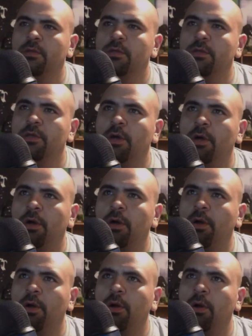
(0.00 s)

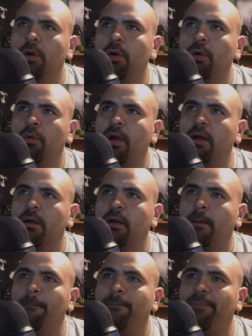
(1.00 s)
Yo,
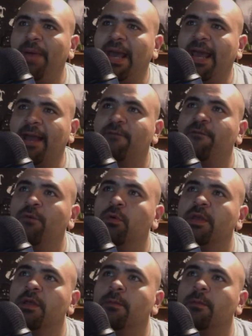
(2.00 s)
welcome back, Full Heel